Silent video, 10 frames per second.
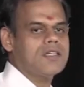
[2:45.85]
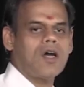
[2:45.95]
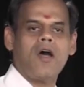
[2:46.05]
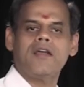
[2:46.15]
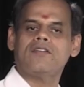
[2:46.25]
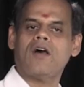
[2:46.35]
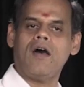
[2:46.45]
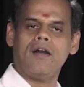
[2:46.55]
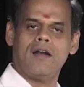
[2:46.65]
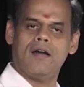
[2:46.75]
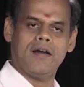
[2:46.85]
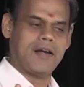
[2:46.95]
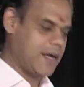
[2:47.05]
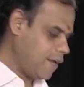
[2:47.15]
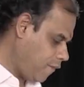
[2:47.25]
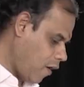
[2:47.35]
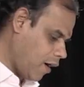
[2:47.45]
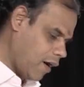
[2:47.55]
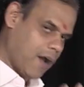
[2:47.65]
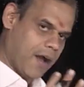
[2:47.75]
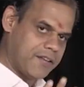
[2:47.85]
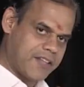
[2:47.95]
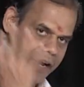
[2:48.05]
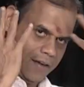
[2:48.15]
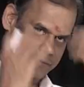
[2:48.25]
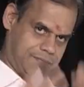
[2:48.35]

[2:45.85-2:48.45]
toys are ready for sale.